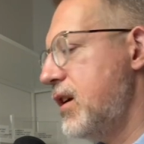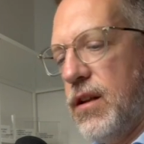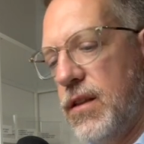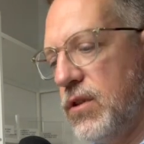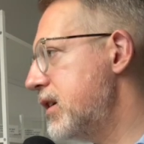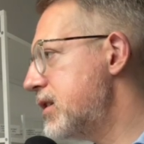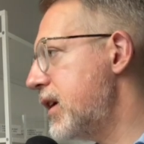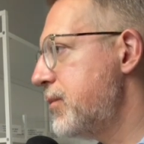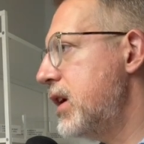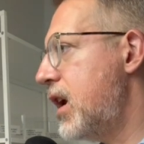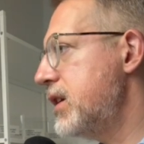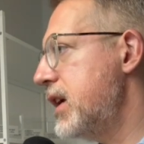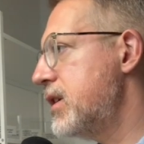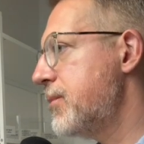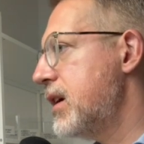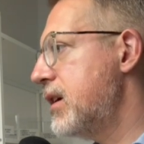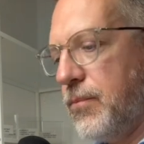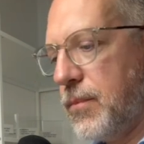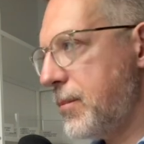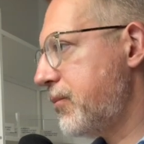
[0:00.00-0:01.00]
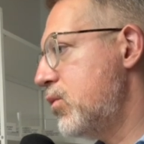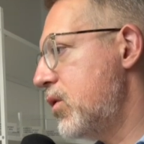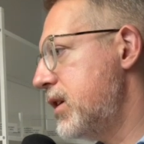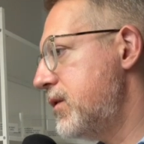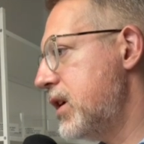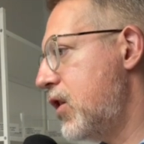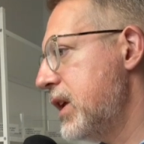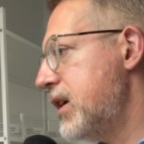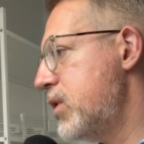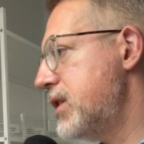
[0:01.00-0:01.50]
AI tools in
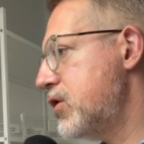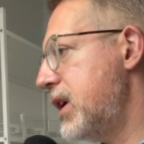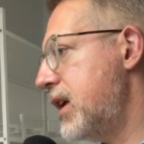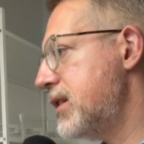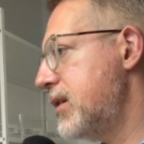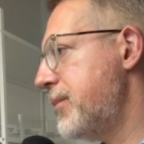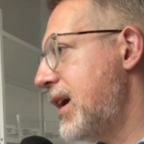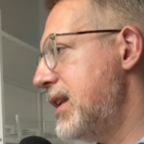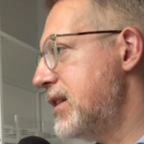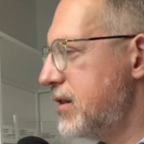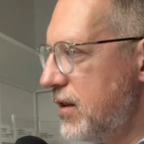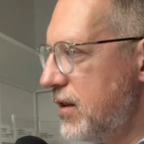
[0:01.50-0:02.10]
their patent work.